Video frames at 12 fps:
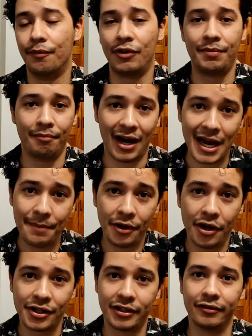with my
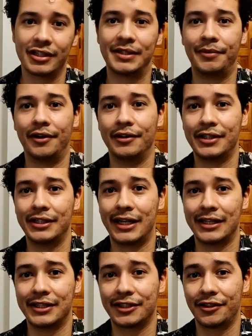personal experiences
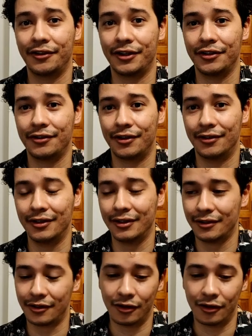against security control.